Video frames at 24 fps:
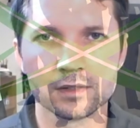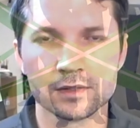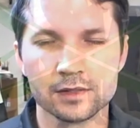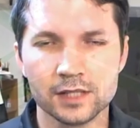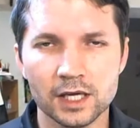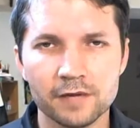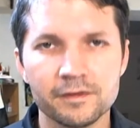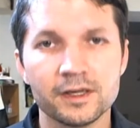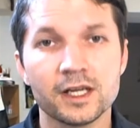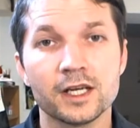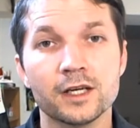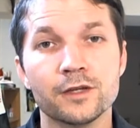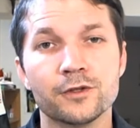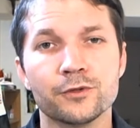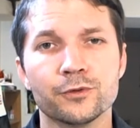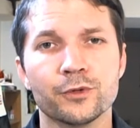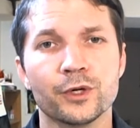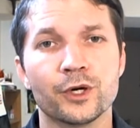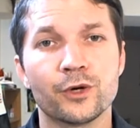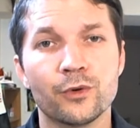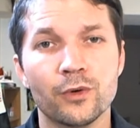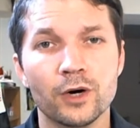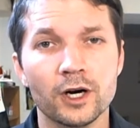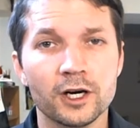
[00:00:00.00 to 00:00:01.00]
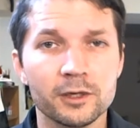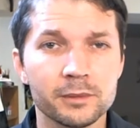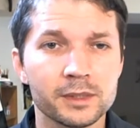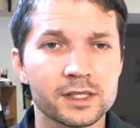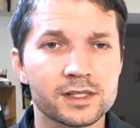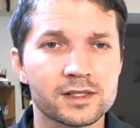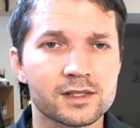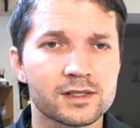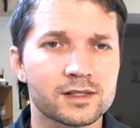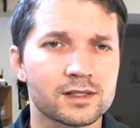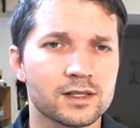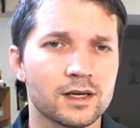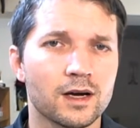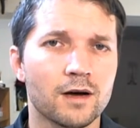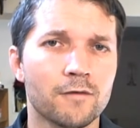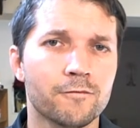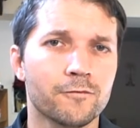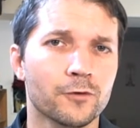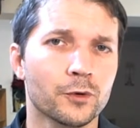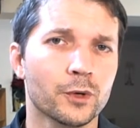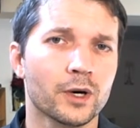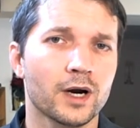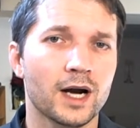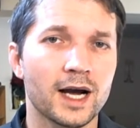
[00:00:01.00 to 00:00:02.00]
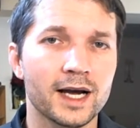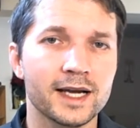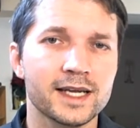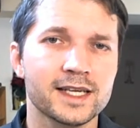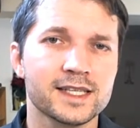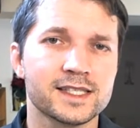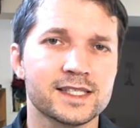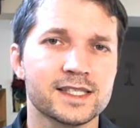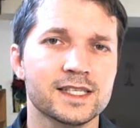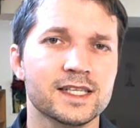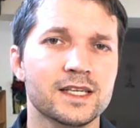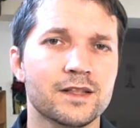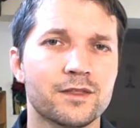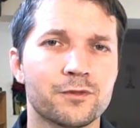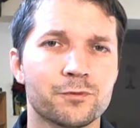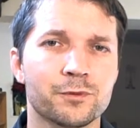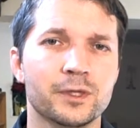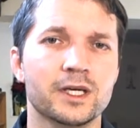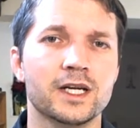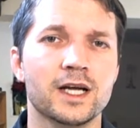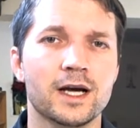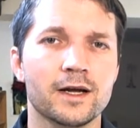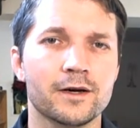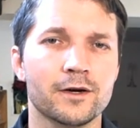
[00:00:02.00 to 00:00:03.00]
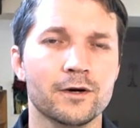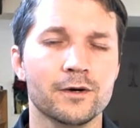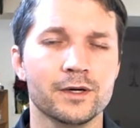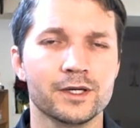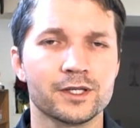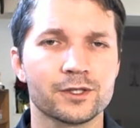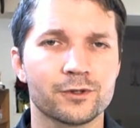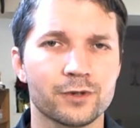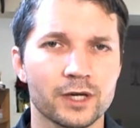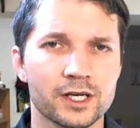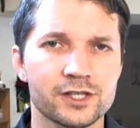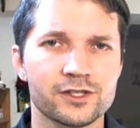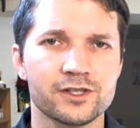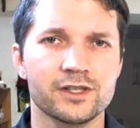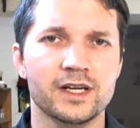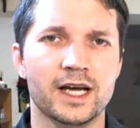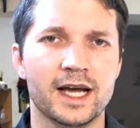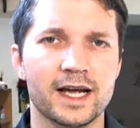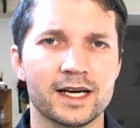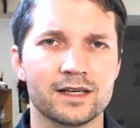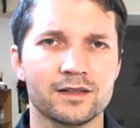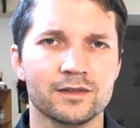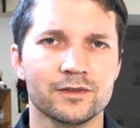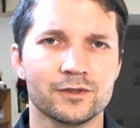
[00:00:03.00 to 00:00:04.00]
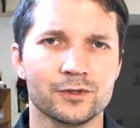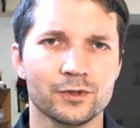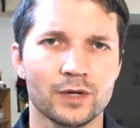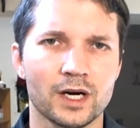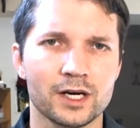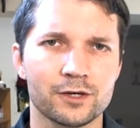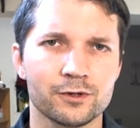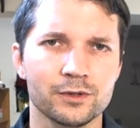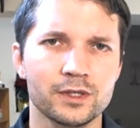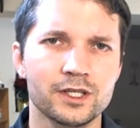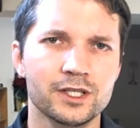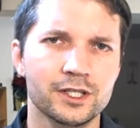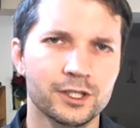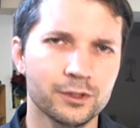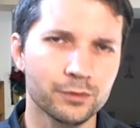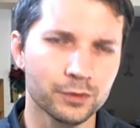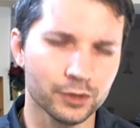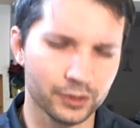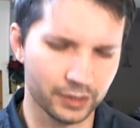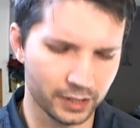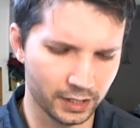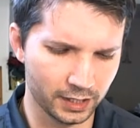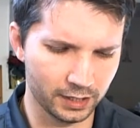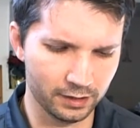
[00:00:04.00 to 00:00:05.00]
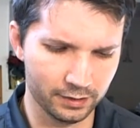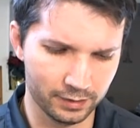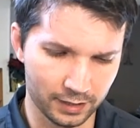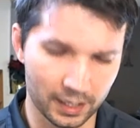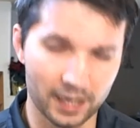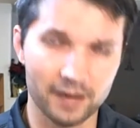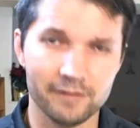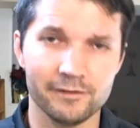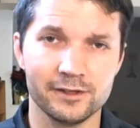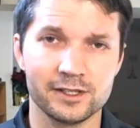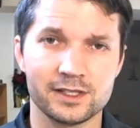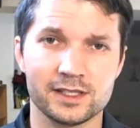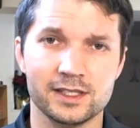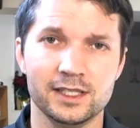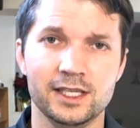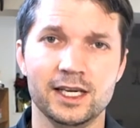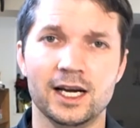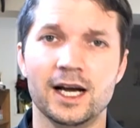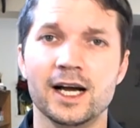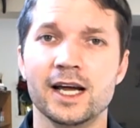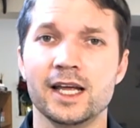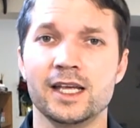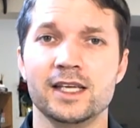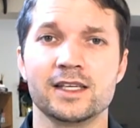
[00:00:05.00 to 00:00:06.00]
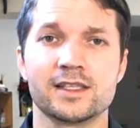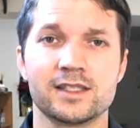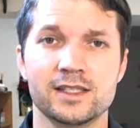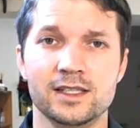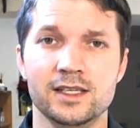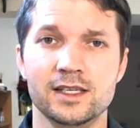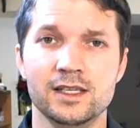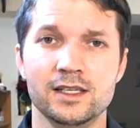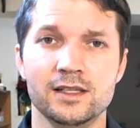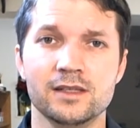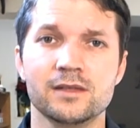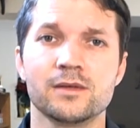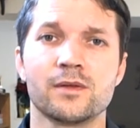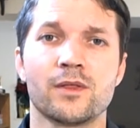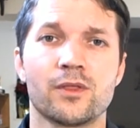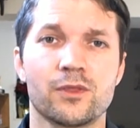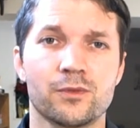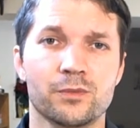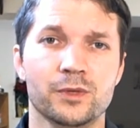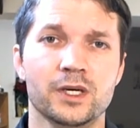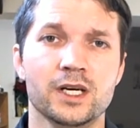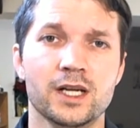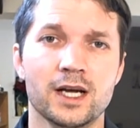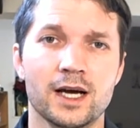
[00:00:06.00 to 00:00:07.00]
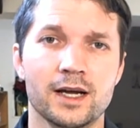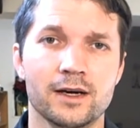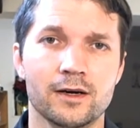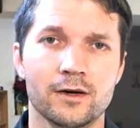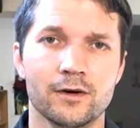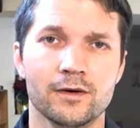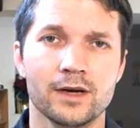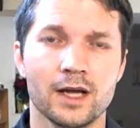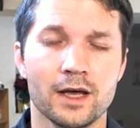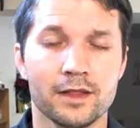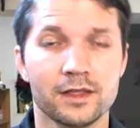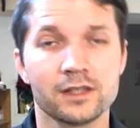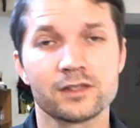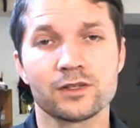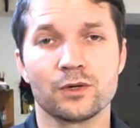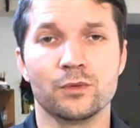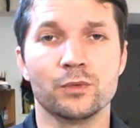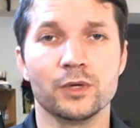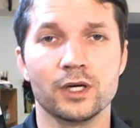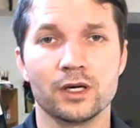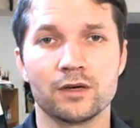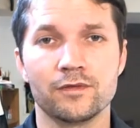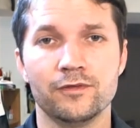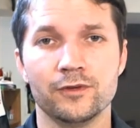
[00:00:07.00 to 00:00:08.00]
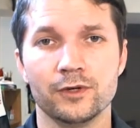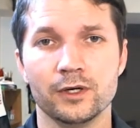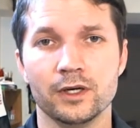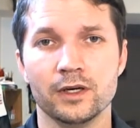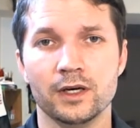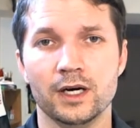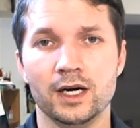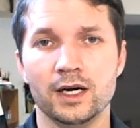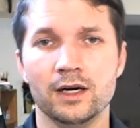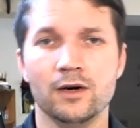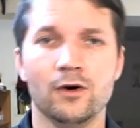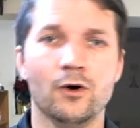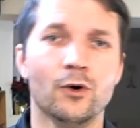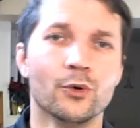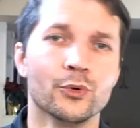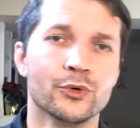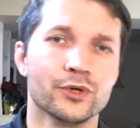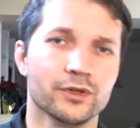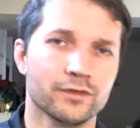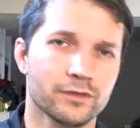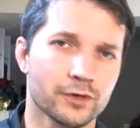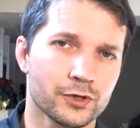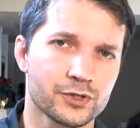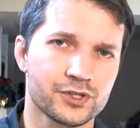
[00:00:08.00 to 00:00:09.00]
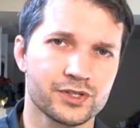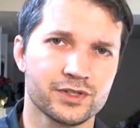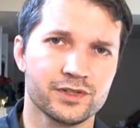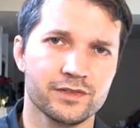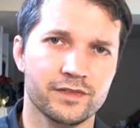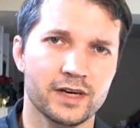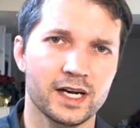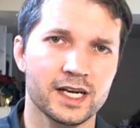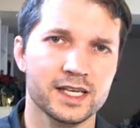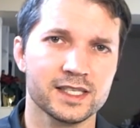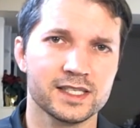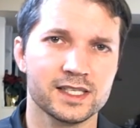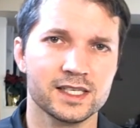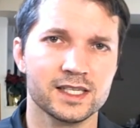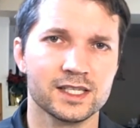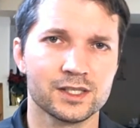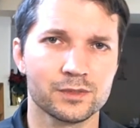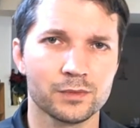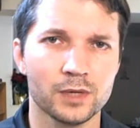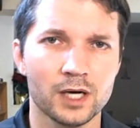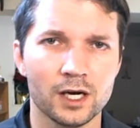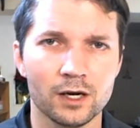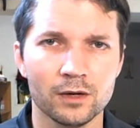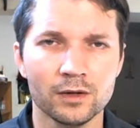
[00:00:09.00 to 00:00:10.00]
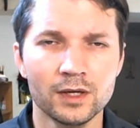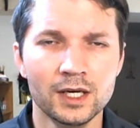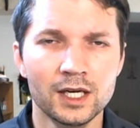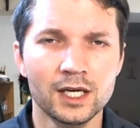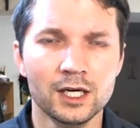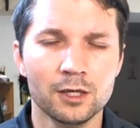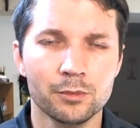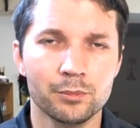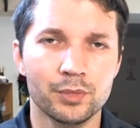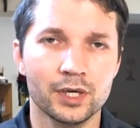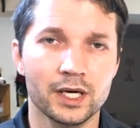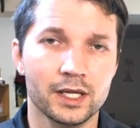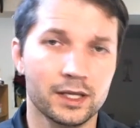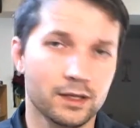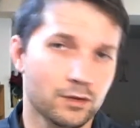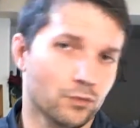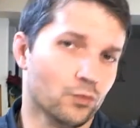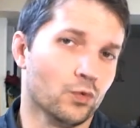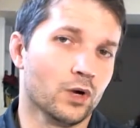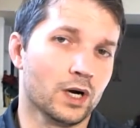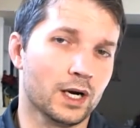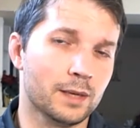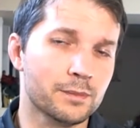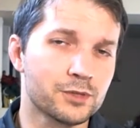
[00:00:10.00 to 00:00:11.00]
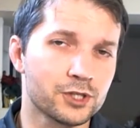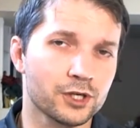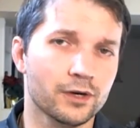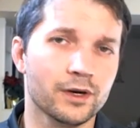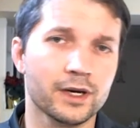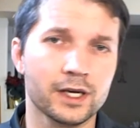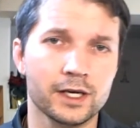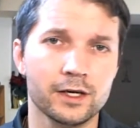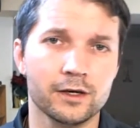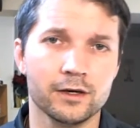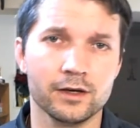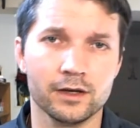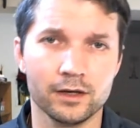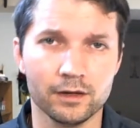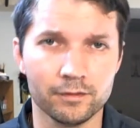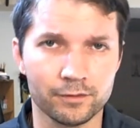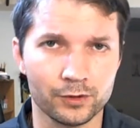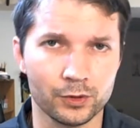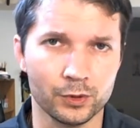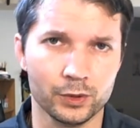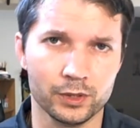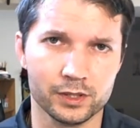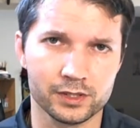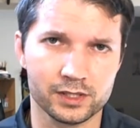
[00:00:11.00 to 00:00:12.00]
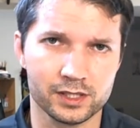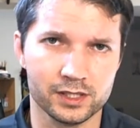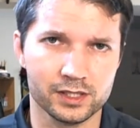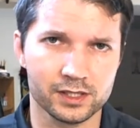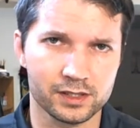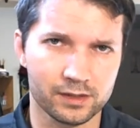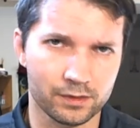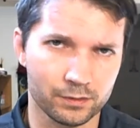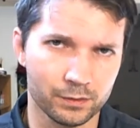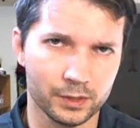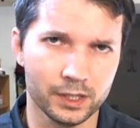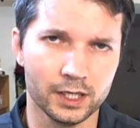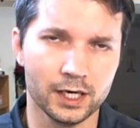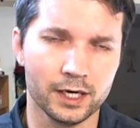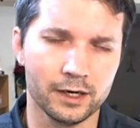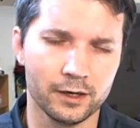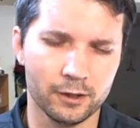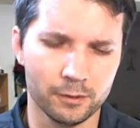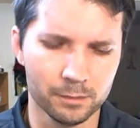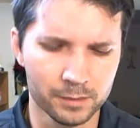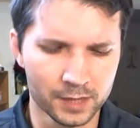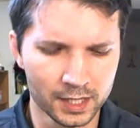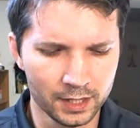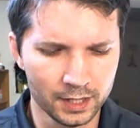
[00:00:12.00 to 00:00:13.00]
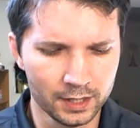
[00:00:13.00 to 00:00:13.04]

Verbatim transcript: Diving into the requirements for I S E three point oh integration to Active Directory, you will need, obviously, I S E three point oh. Now, this will work for older versions of I S E as well, but what I'm showing you here, of course, is three point oh.